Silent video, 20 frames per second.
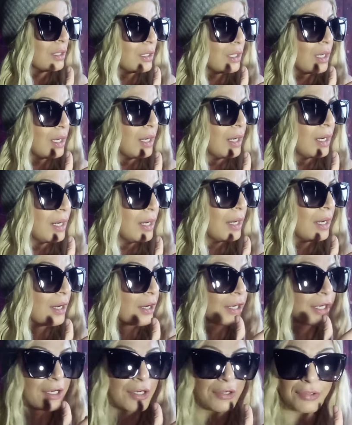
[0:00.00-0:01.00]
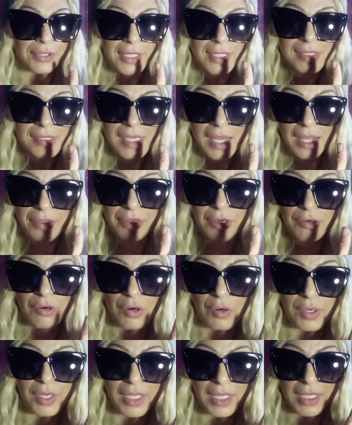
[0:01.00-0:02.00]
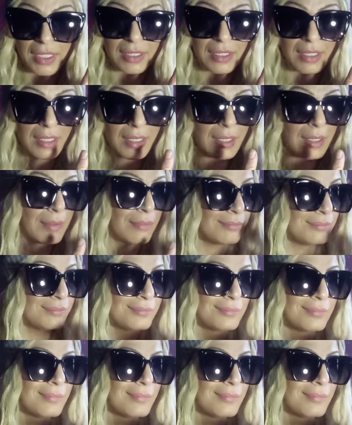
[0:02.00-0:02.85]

Uh, Greece had their own kingdom.